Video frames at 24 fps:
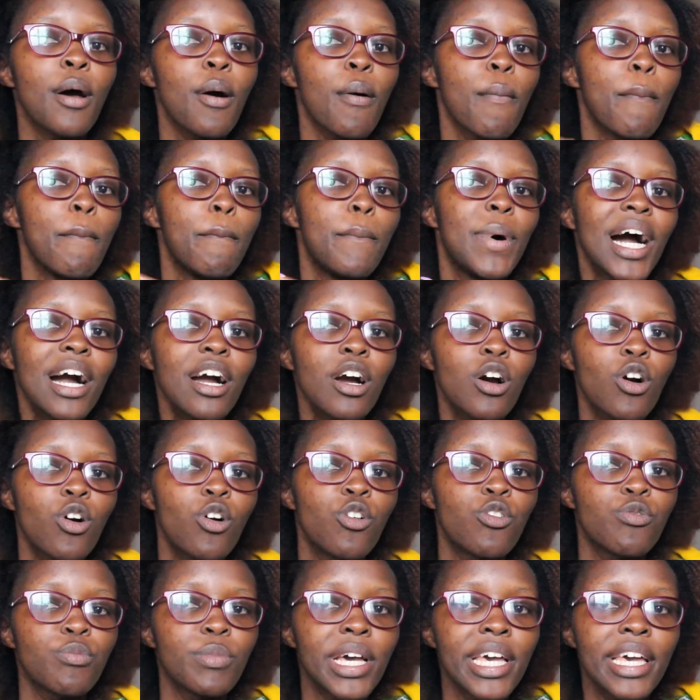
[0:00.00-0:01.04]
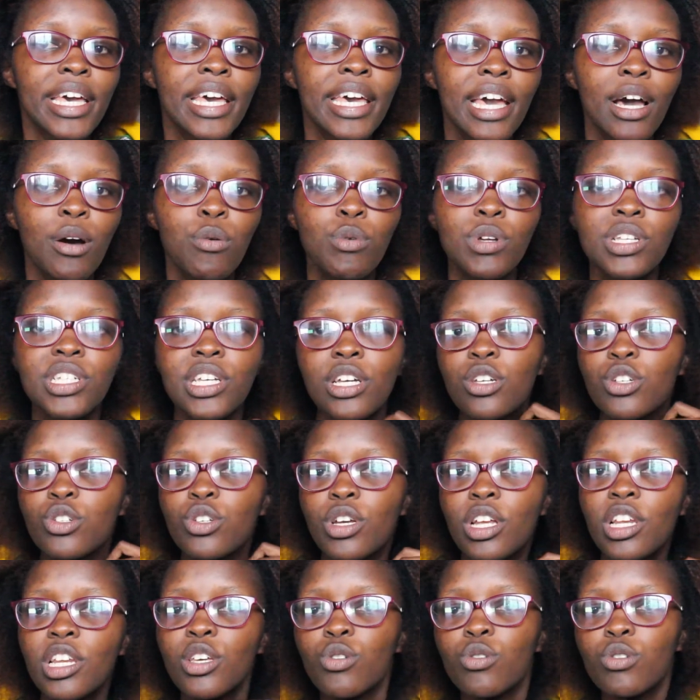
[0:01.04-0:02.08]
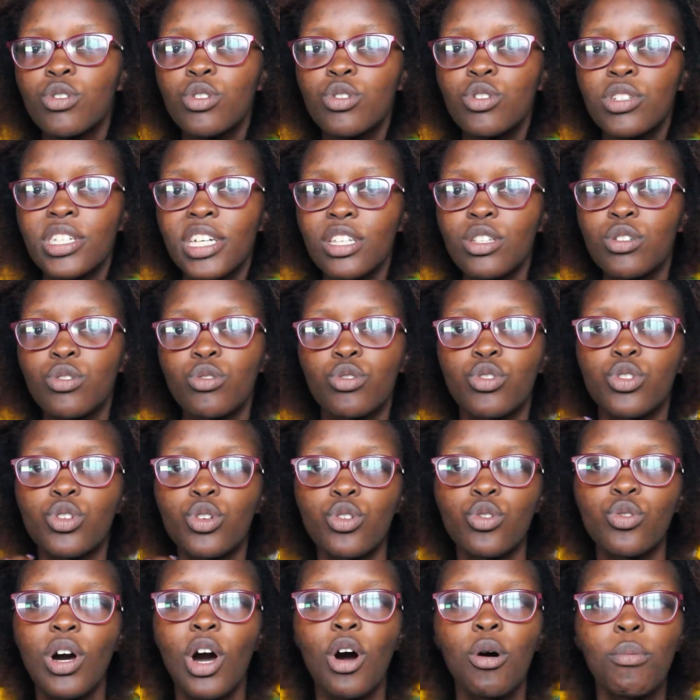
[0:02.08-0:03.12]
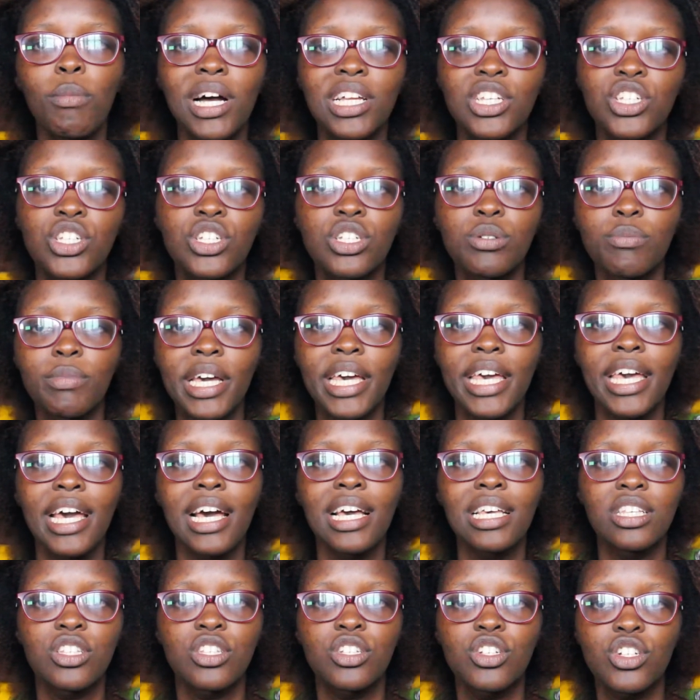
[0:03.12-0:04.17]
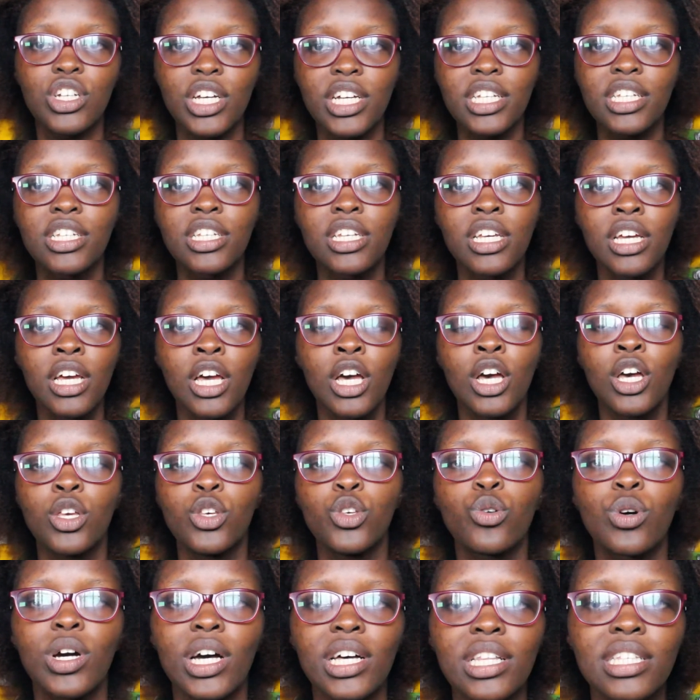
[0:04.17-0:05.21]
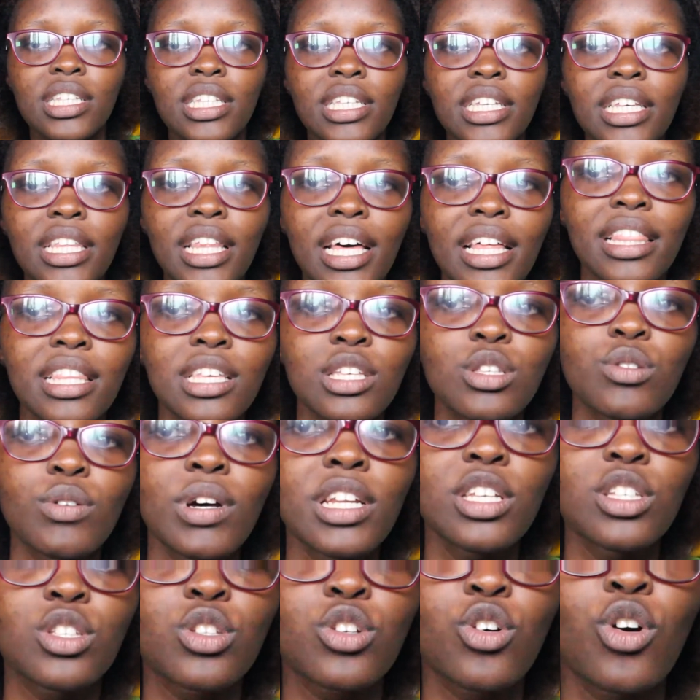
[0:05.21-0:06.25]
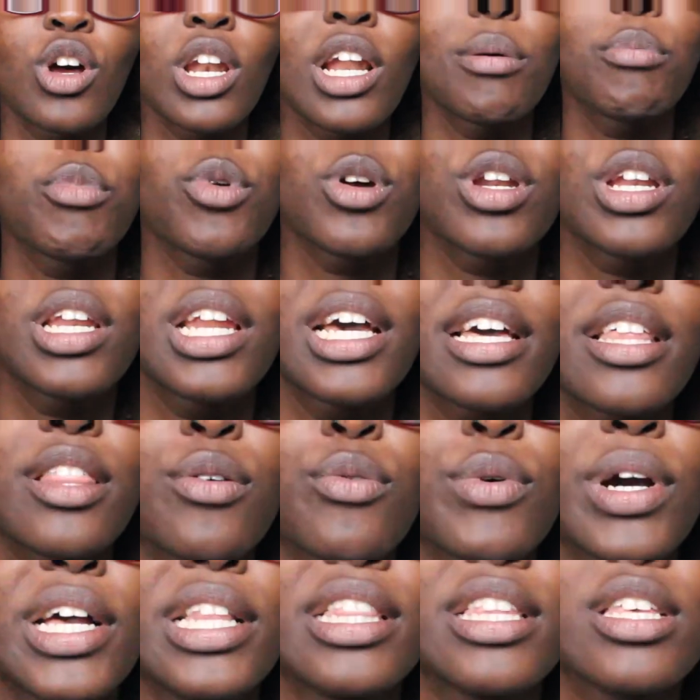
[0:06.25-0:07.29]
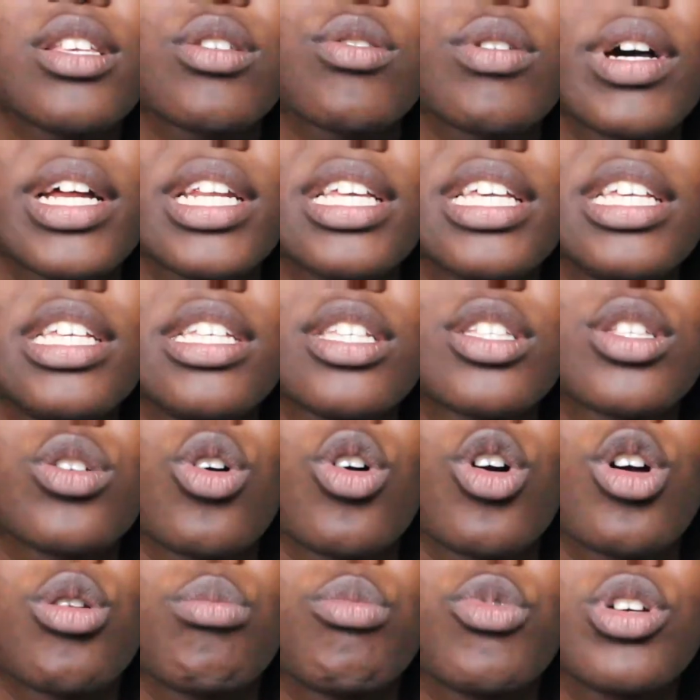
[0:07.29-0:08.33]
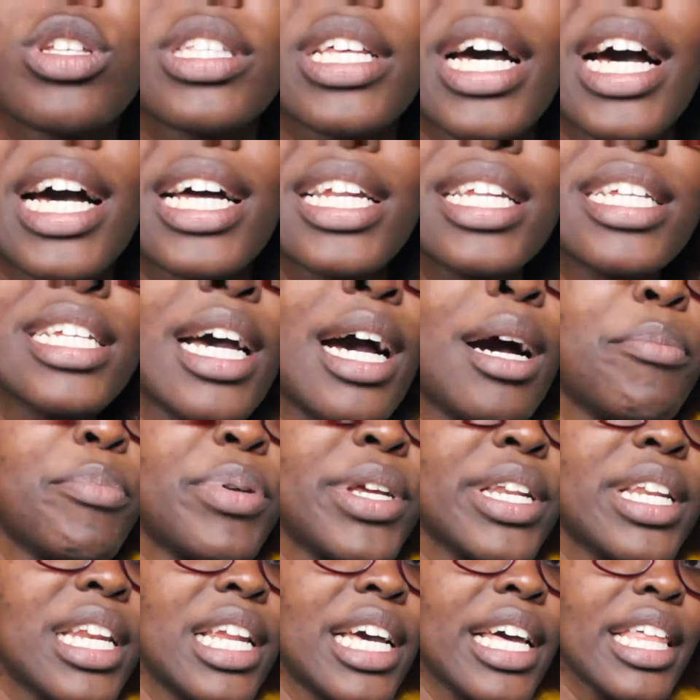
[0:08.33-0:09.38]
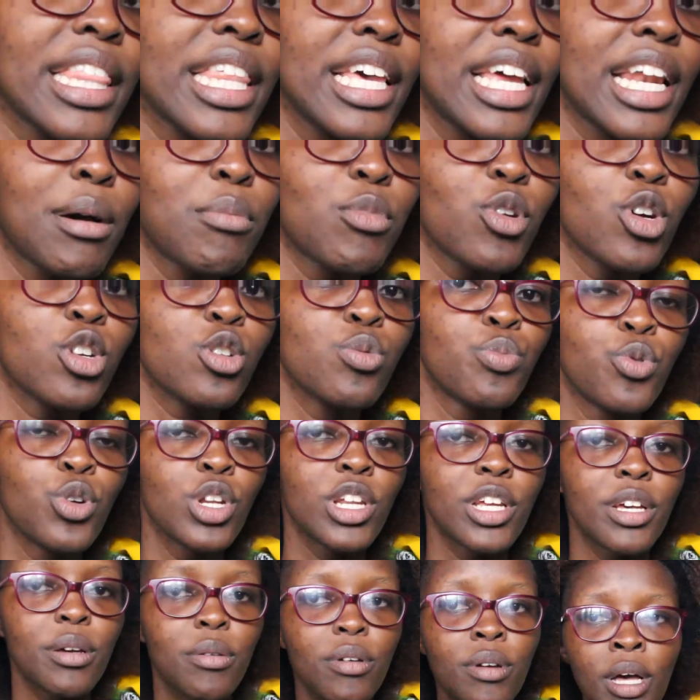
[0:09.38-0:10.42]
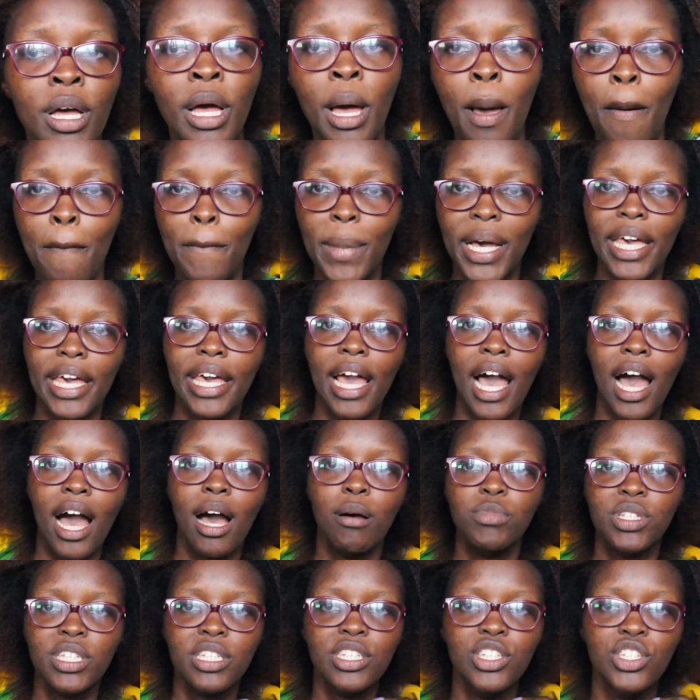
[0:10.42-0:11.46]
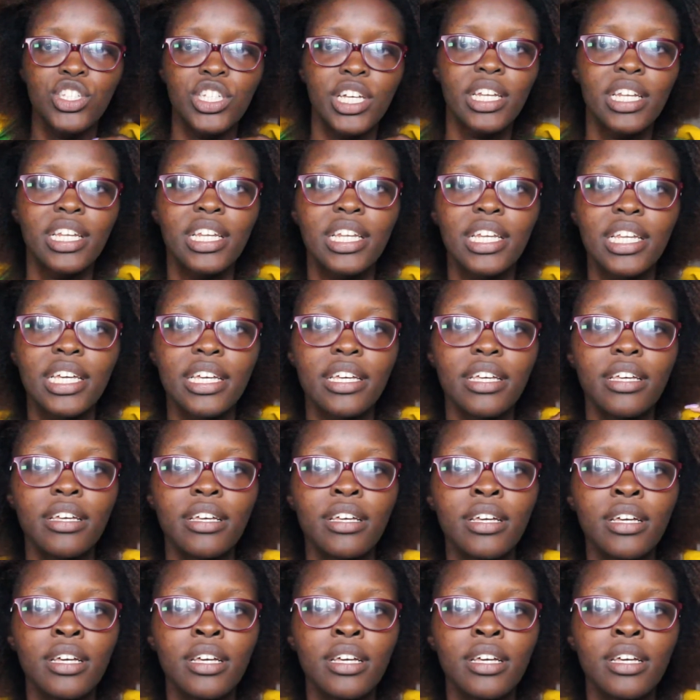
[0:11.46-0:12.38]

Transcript: back of my hair, which I usually use just to show you how much my hair is stretched, you can see that this one is collarbone length while this one is almost at armpit length, and I'm not pulling my hair, I'm just gently